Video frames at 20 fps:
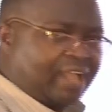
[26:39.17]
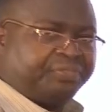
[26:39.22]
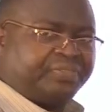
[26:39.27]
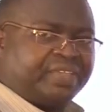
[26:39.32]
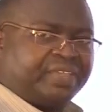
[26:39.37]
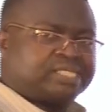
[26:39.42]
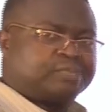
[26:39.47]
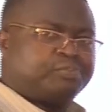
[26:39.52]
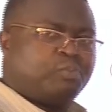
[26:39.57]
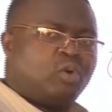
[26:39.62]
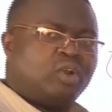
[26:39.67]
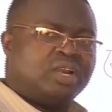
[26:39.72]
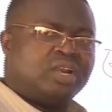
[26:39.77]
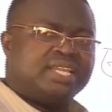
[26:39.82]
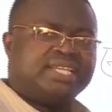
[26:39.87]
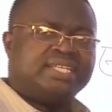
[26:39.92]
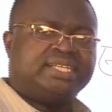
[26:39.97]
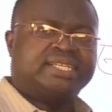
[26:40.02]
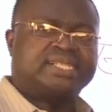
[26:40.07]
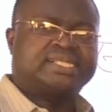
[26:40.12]
The small
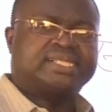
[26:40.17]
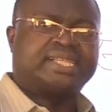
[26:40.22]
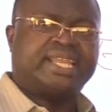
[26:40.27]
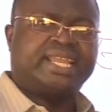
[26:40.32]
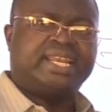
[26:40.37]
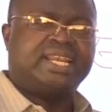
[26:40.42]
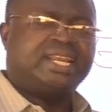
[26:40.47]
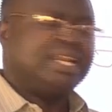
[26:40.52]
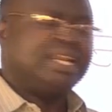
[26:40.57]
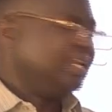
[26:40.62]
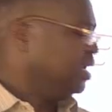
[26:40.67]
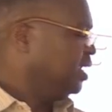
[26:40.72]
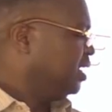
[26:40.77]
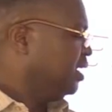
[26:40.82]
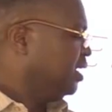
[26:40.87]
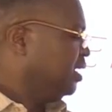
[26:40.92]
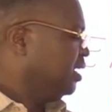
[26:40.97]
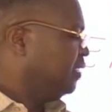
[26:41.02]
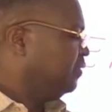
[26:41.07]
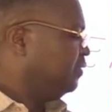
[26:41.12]
intestine,
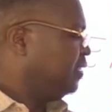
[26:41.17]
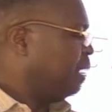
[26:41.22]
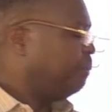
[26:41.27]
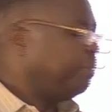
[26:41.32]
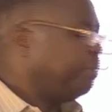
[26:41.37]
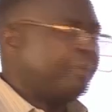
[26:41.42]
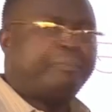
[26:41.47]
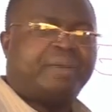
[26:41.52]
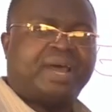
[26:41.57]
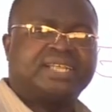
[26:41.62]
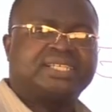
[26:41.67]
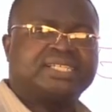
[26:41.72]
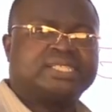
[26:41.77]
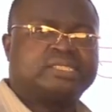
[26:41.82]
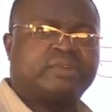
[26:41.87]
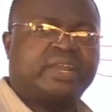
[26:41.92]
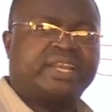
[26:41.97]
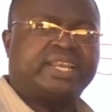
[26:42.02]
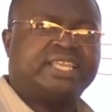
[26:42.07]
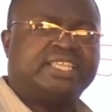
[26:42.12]
the upper part is
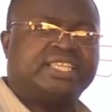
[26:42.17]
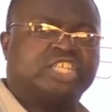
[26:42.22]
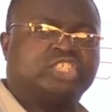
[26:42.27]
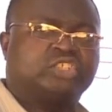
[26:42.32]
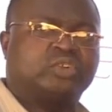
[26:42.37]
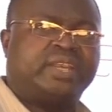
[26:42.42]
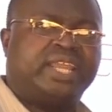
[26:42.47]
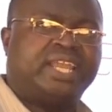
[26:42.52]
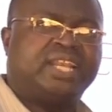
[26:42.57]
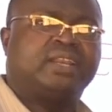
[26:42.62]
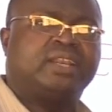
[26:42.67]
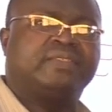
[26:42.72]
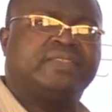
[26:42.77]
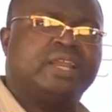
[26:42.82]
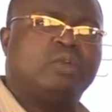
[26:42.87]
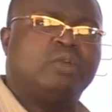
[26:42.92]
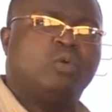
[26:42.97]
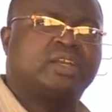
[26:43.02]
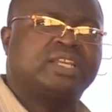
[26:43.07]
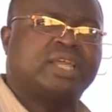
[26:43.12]
where digestion ends.
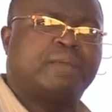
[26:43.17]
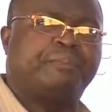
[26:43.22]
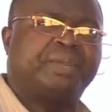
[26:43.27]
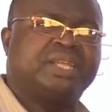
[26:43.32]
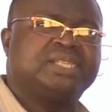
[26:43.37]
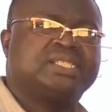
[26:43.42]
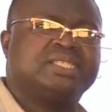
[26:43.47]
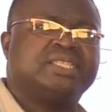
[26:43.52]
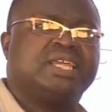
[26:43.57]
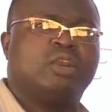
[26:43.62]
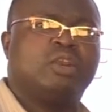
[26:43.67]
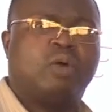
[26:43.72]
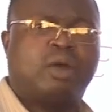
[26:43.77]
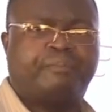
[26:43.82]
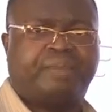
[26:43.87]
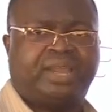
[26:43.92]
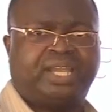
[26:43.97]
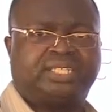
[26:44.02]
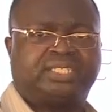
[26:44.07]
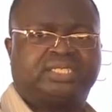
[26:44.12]
Then what happens in the lower
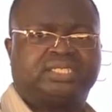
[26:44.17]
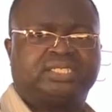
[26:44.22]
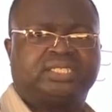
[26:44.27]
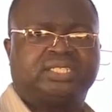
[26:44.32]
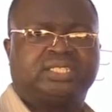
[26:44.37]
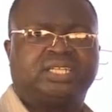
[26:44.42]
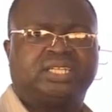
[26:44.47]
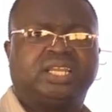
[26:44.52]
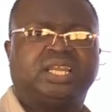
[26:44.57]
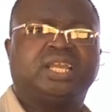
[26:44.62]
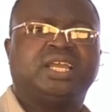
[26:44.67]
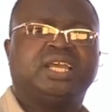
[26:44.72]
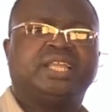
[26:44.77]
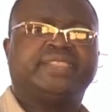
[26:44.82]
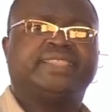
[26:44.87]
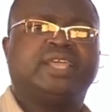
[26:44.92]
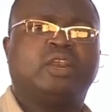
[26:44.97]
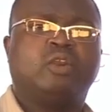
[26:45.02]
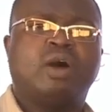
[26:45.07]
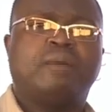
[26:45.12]
part?
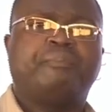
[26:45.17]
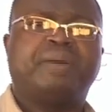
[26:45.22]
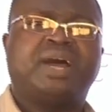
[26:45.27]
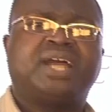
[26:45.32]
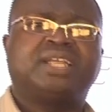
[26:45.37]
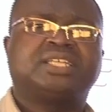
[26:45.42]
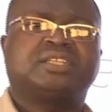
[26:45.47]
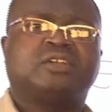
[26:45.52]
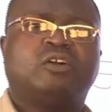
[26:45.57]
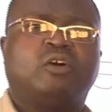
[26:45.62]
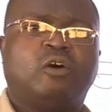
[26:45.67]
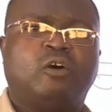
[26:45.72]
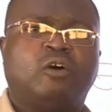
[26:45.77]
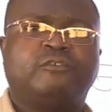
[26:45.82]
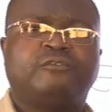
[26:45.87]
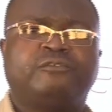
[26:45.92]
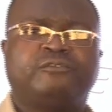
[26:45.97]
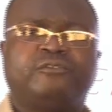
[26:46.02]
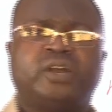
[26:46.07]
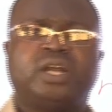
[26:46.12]
The lower part
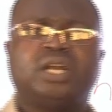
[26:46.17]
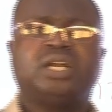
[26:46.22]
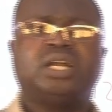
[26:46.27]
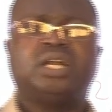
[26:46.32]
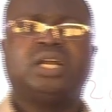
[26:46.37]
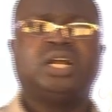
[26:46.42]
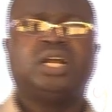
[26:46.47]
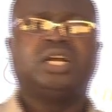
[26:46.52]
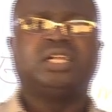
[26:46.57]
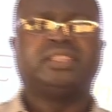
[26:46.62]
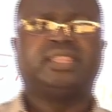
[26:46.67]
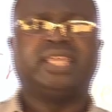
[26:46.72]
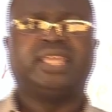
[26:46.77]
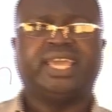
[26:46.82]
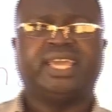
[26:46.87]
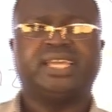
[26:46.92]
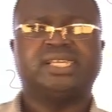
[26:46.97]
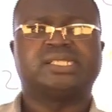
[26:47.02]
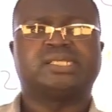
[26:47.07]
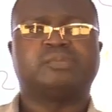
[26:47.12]
of
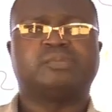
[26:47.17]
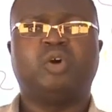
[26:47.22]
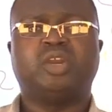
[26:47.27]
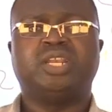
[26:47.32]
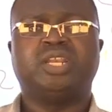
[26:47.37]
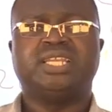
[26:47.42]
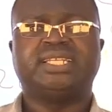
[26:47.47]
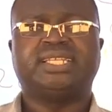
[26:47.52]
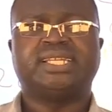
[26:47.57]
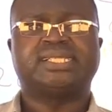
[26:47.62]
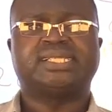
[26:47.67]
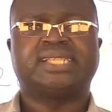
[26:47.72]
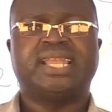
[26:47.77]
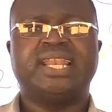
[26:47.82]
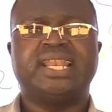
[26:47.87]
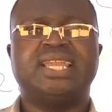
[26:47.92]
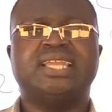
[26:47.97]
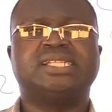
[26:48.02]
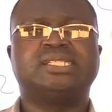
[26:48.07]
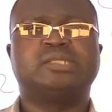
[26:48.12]
the small
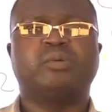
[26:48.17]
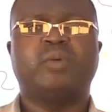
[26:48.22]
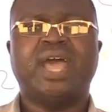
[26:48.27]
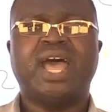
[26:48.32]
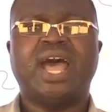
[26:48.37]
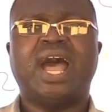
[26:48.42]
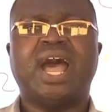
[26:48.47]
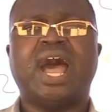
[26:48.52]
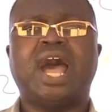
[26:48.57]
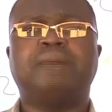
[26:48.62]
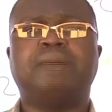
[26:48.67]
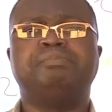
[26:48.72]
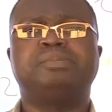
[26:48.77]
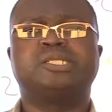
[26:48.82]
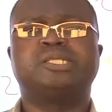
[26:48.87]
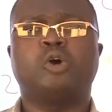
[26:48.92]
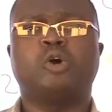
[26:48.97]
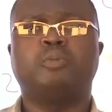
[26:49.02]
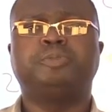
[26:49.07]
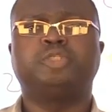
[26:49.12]
intestine is where
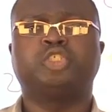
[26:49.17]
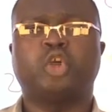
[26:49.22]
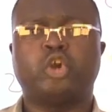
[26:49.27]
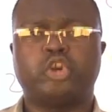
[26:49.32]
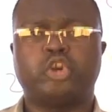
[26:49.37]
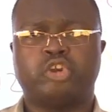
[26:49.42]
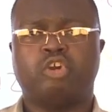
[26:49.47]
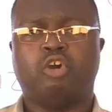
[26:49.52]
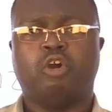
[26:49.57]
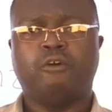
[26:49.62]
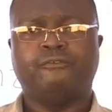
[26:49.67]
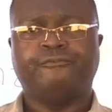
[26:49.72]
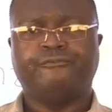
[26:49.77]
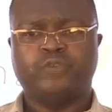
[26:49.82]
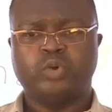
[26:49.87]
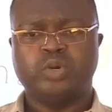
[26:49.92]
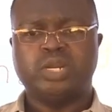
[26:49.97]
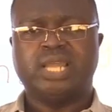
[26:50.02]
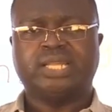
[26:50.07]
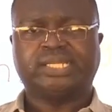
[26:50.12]
absorption of
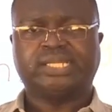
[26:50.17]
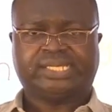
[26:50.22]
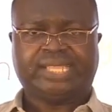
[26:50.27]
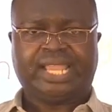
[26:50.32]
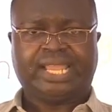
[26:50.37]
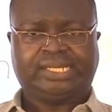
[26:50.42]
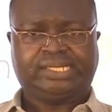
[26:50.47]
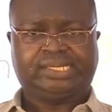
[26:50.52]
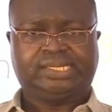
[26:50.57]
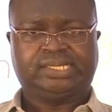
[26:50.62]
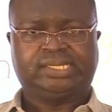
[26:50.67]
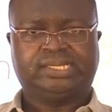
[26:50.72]
food starts.